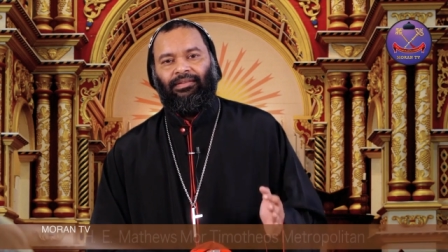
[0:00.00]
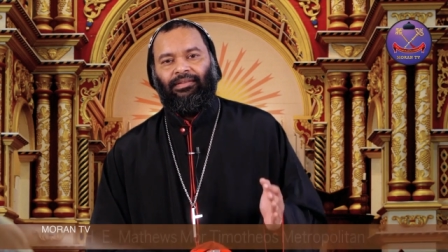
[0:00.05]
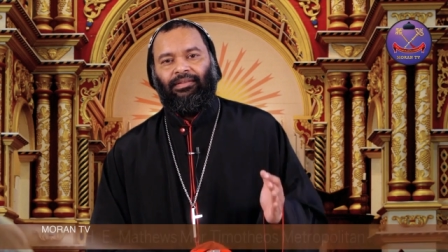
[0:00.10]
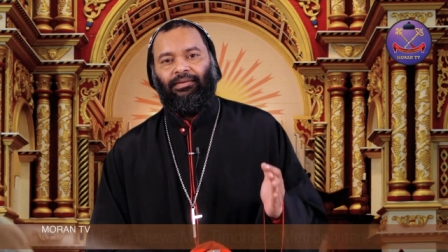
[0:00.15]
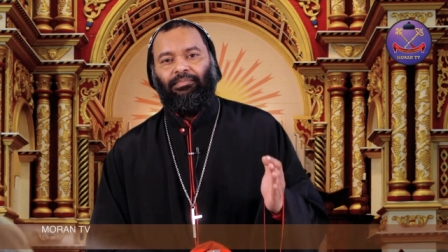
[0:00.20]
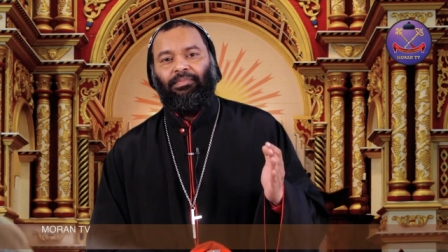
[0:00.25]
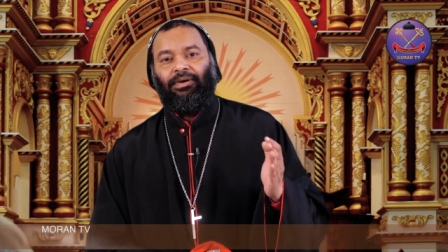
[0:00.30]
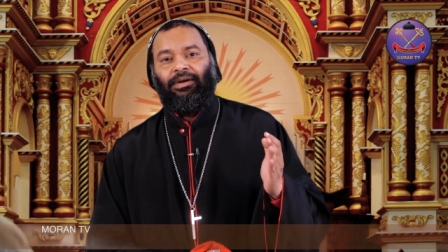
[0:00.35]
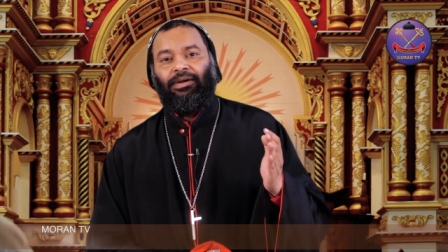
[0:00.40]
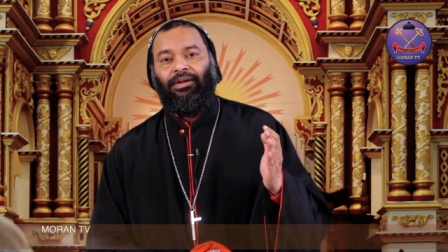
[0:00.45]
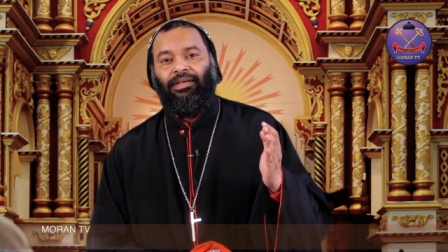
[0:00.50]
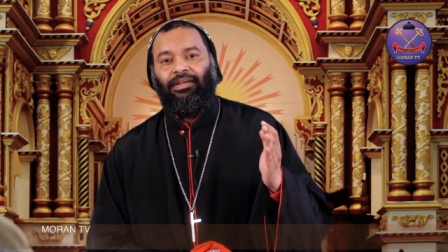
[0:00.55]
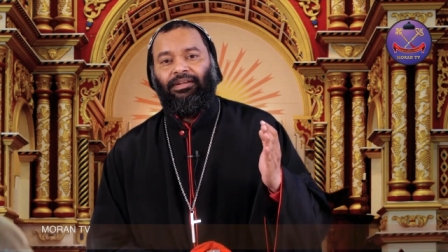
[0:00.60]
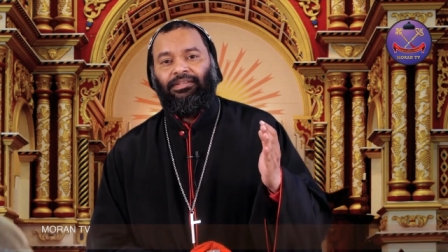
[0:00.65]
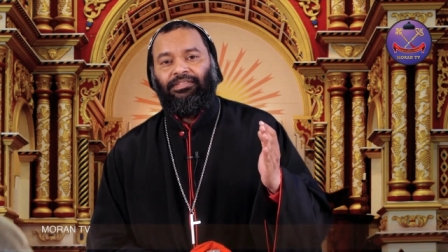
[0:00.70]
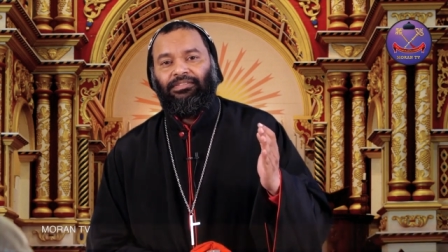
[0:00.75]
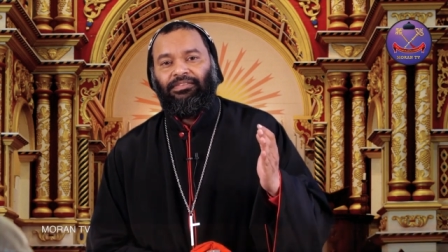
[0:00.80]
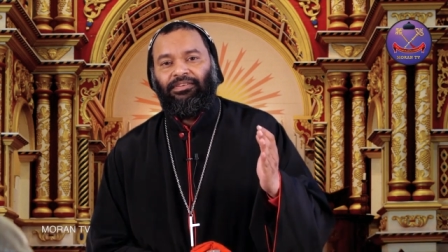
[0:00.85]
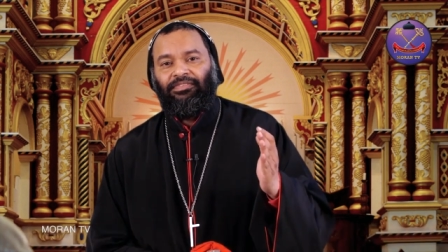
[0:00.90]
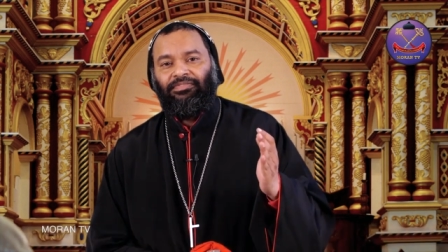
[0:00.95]
the
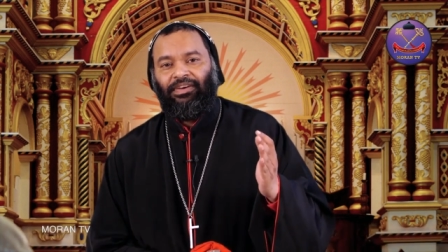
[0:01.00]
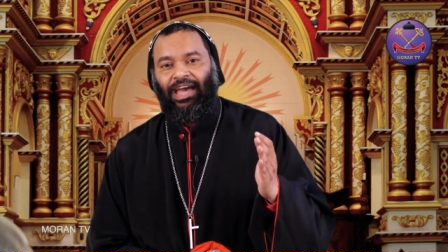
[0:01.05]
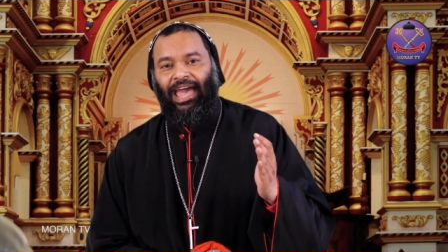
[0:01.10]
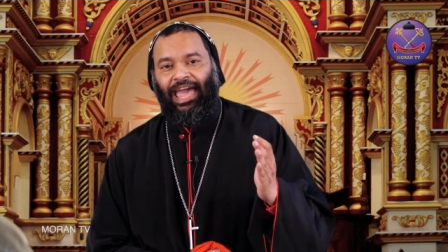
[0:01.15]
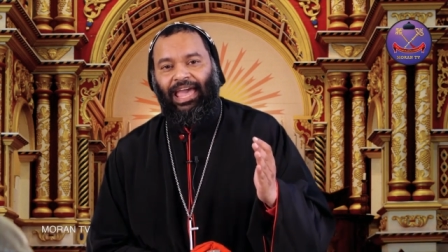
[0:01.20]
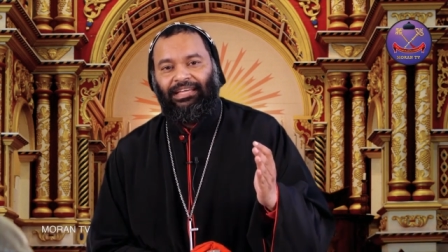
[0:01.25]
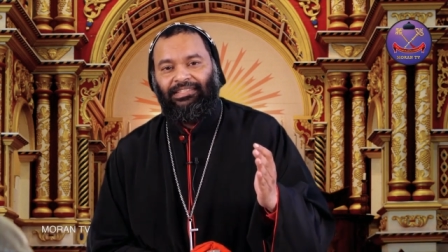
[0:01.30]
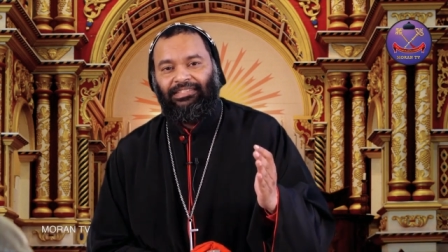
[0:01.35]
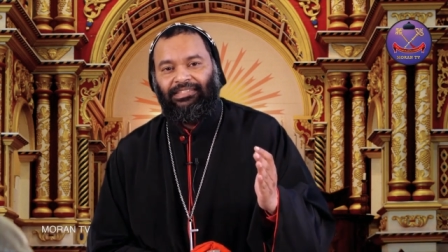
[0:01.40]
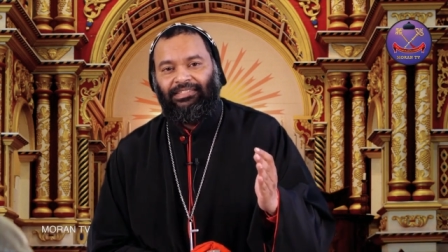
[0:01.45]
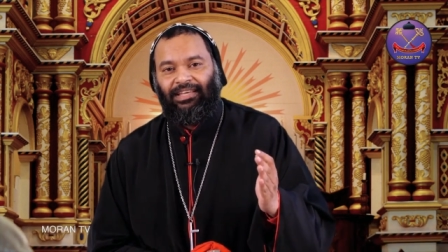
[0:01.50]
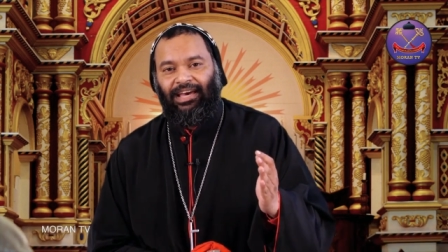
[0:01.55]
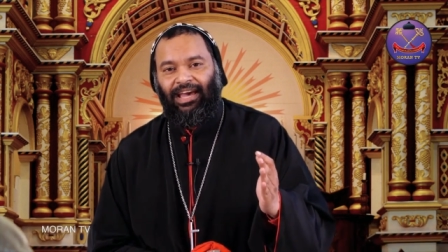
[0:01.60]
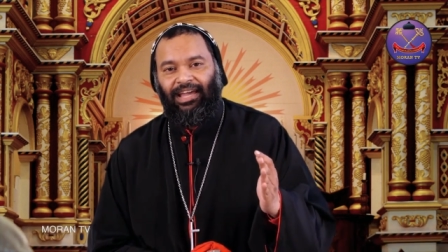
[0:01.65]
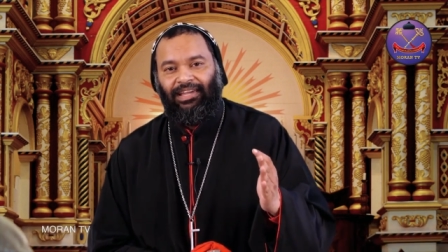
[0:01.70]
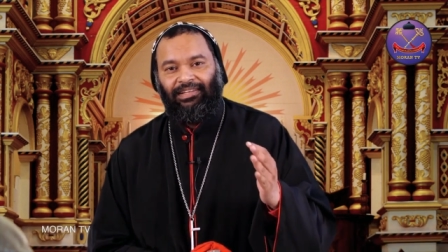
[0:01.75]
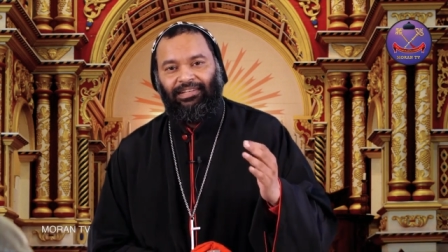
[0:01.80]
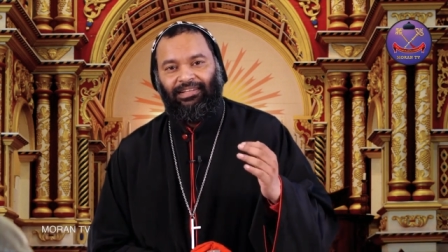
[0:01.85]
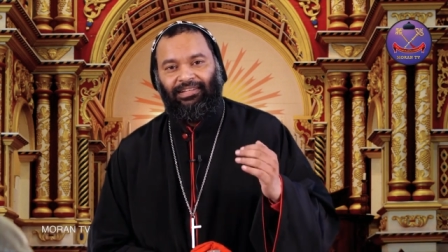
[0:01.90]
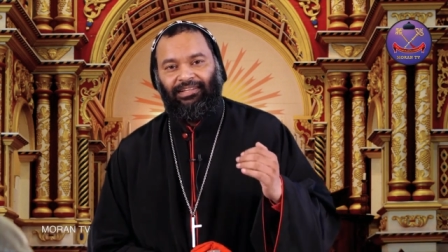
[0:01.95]
burdens of
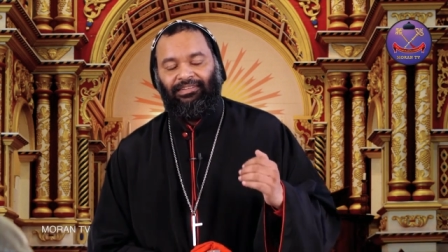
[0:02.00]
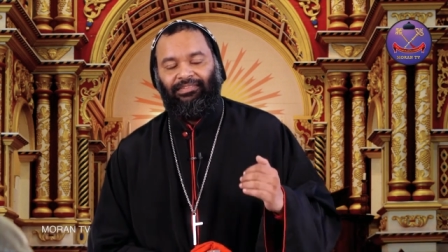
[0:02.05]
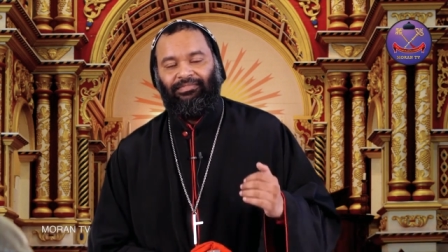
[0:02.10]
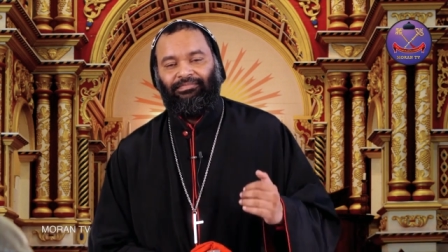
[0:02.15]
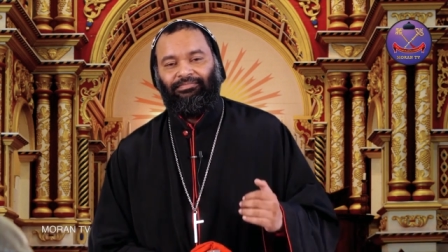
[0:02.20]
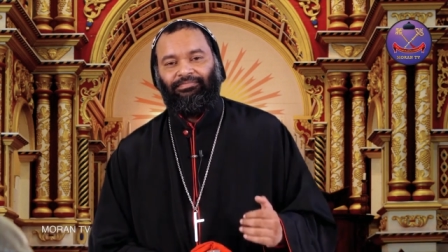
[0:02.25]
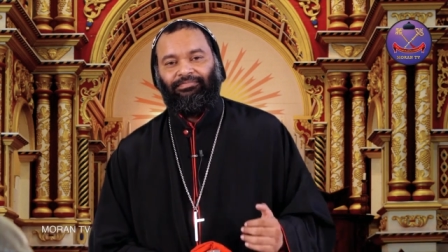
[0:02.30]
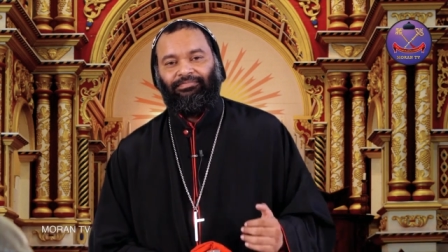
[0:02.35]
anxiety.